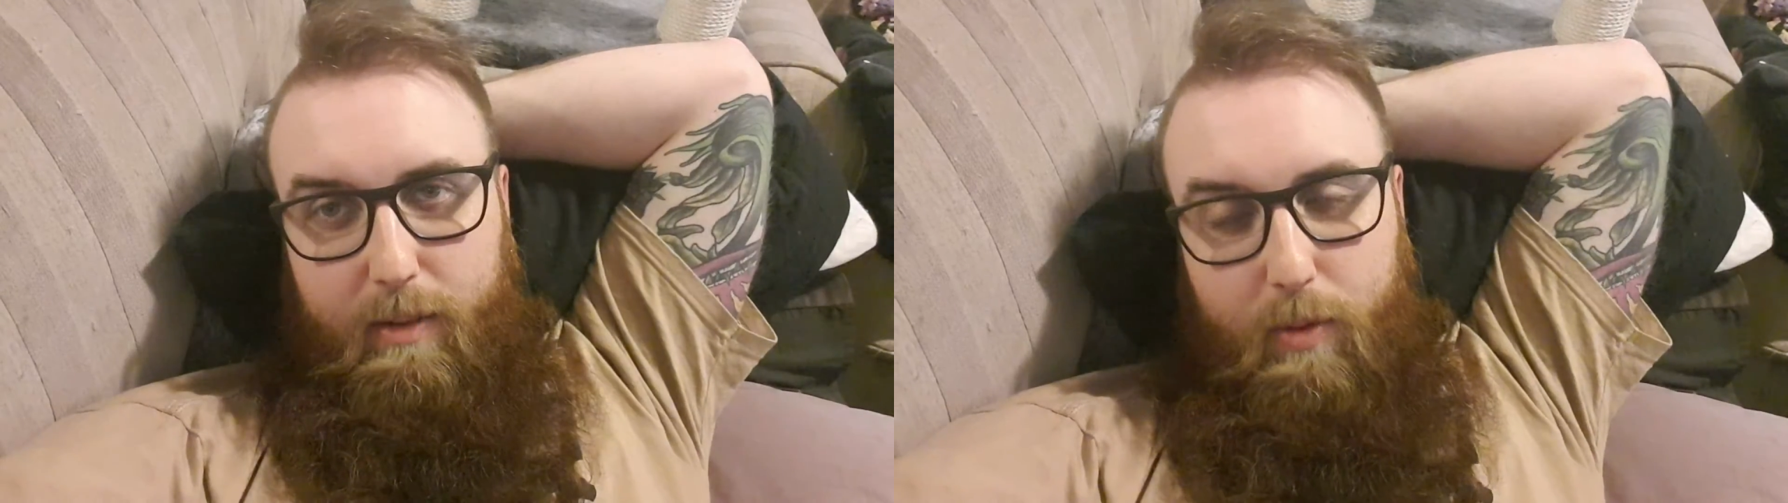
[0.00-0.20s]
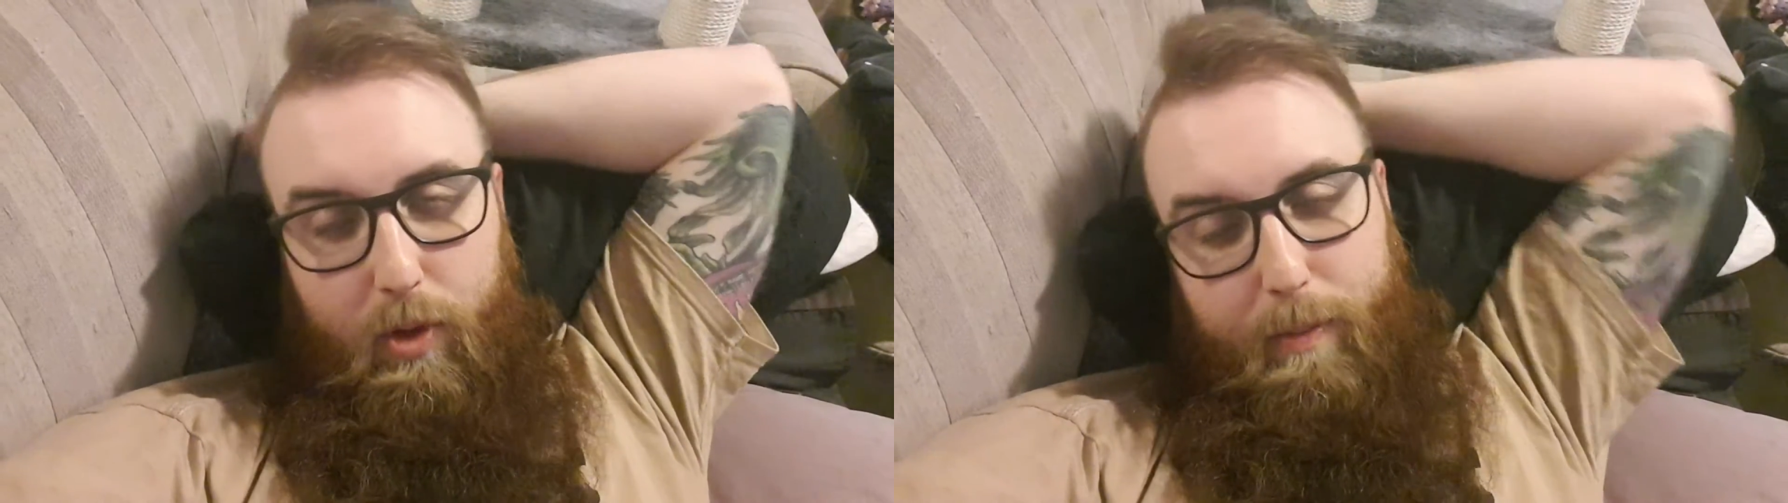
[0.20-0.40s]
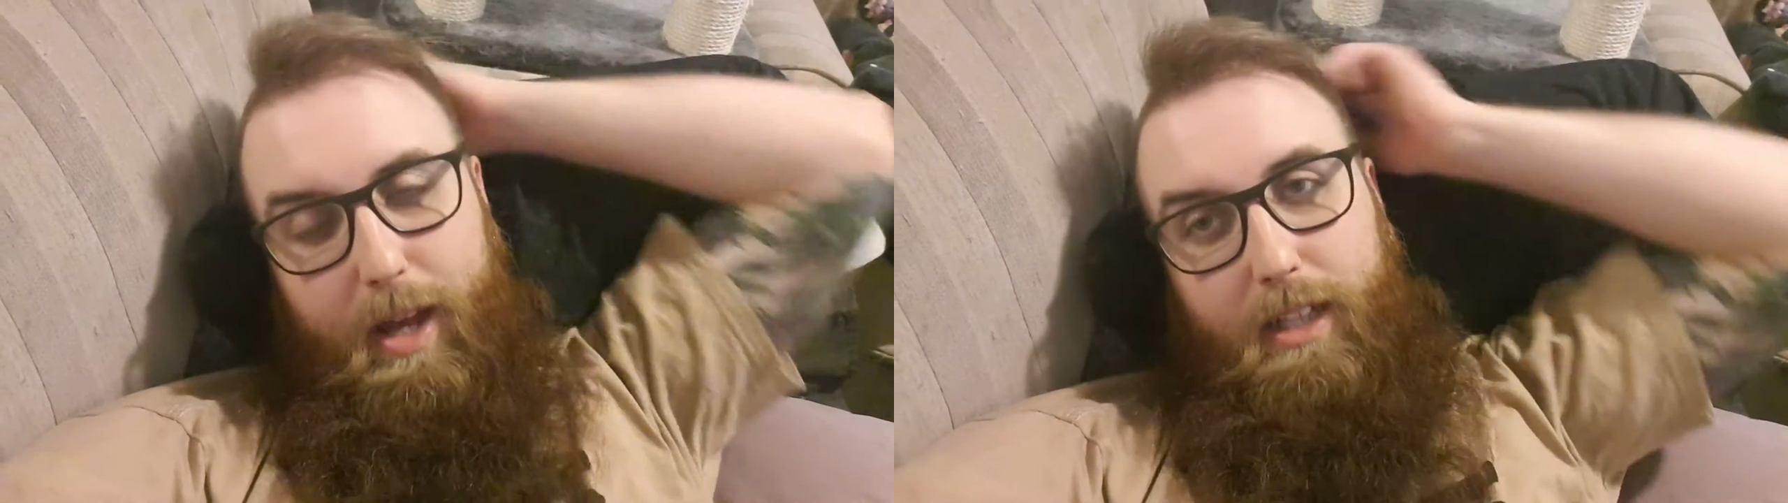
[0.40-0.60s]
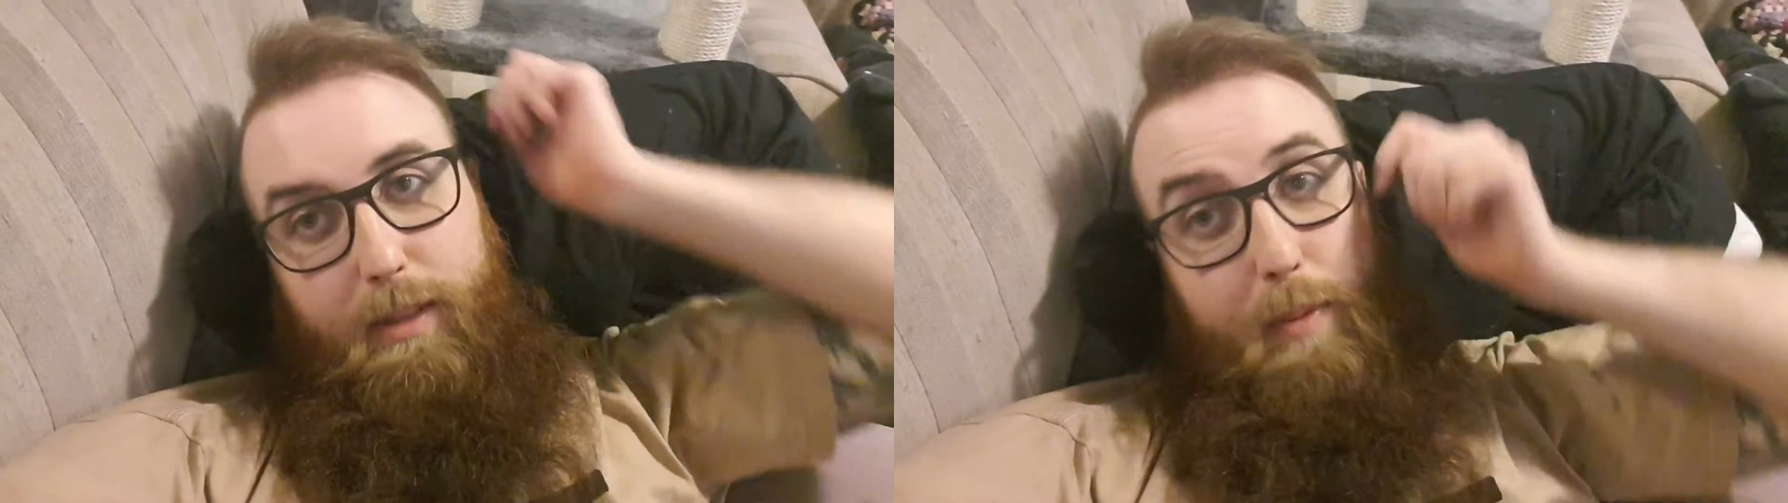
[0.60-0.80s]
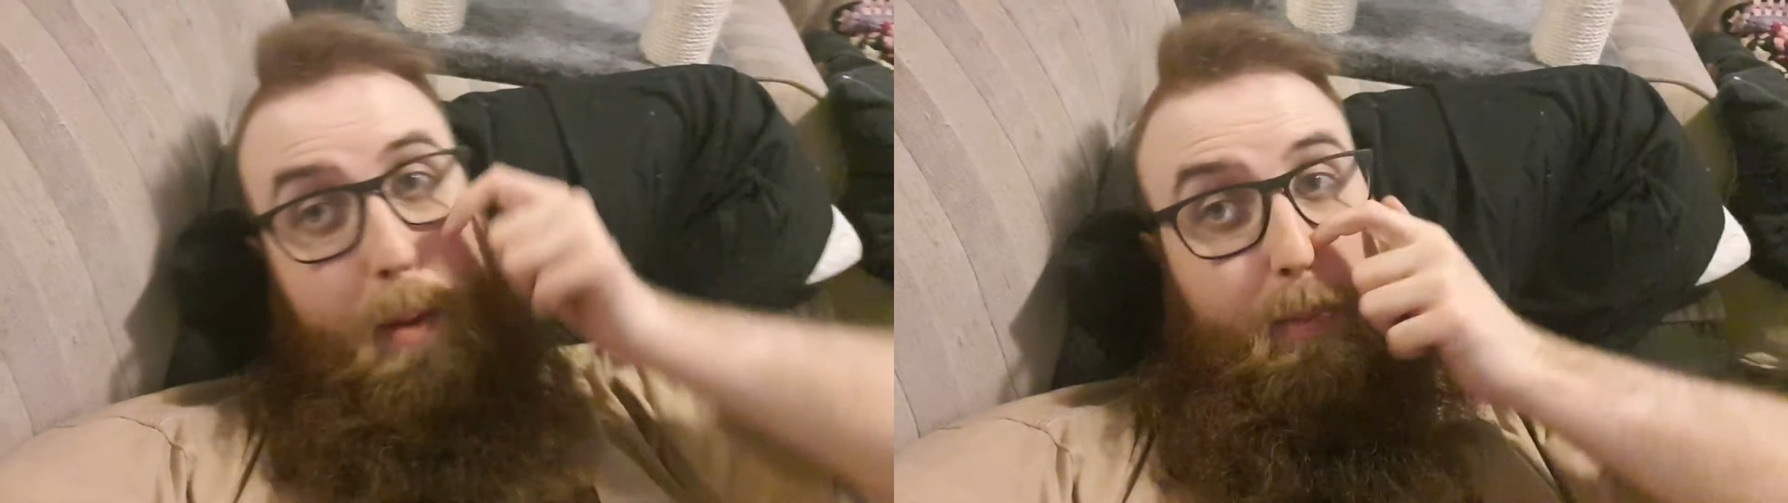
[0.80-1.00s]
I'm all about
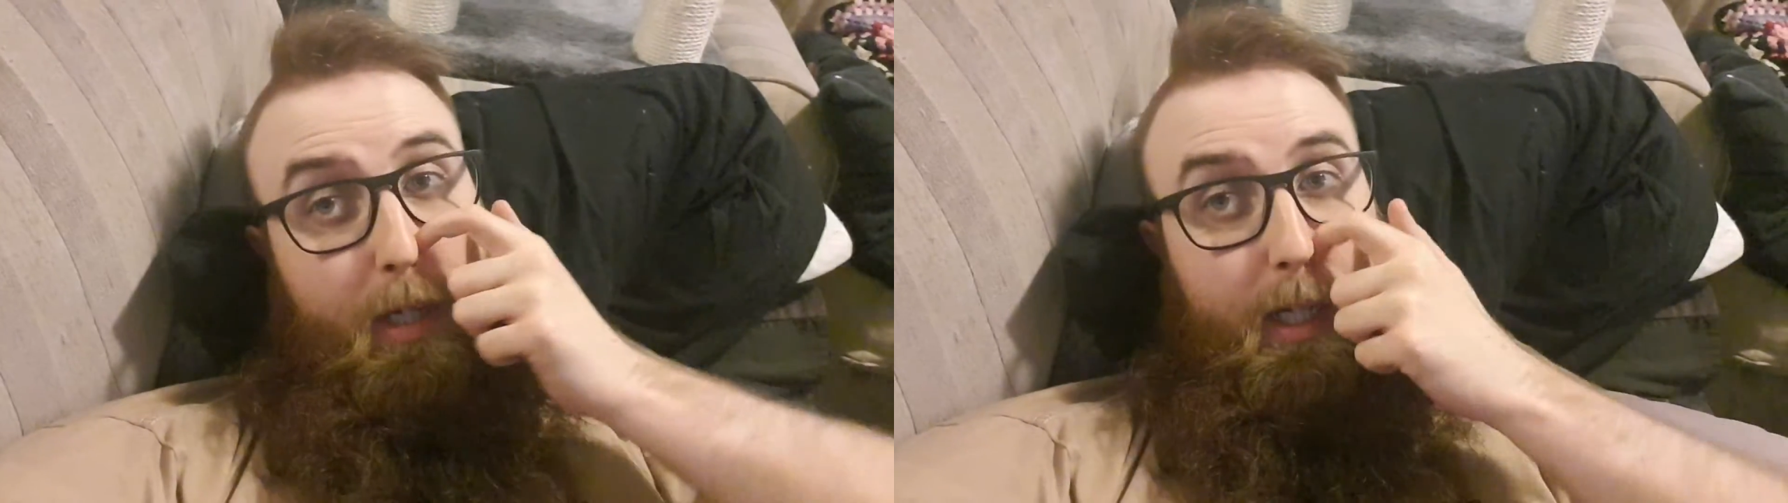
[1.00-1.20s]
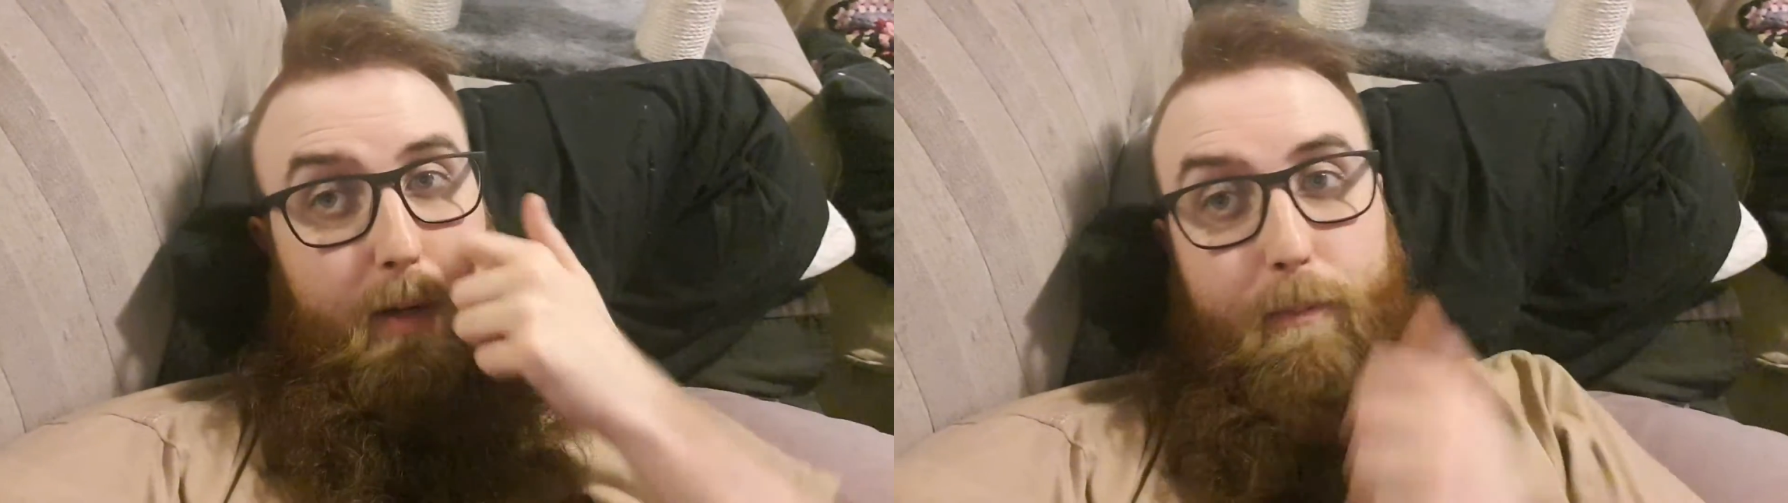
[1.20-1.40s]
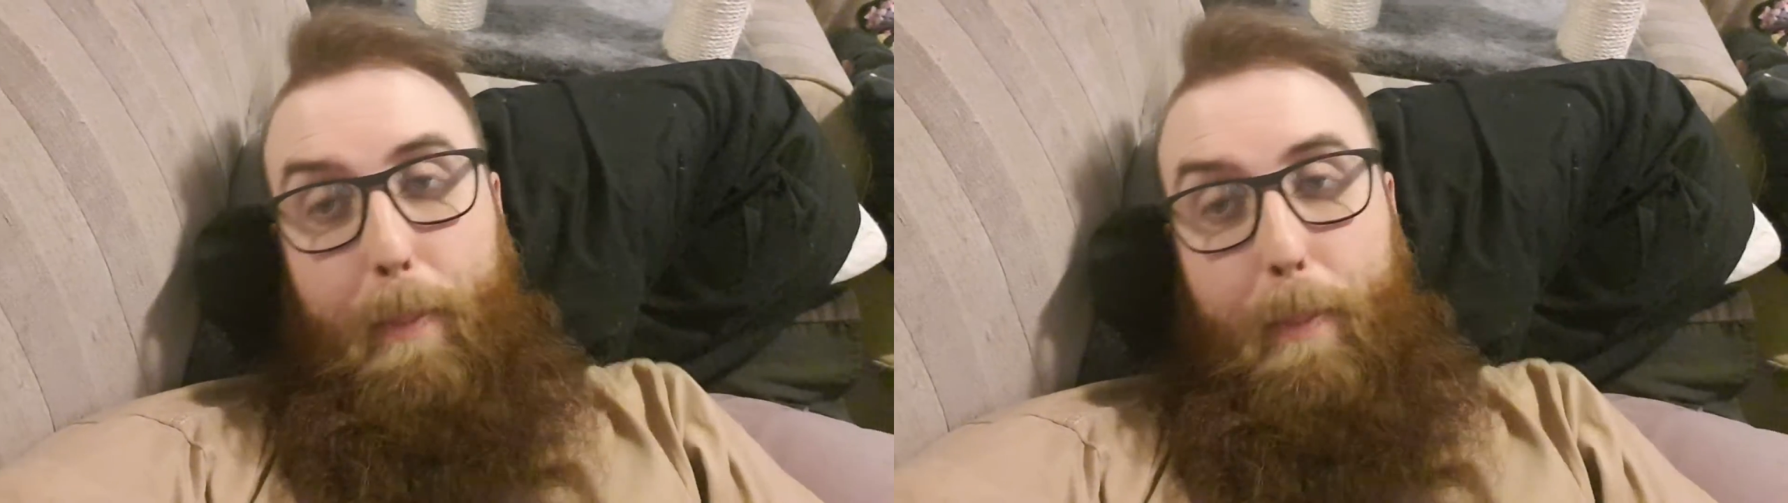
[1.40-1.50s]
just pumping it in.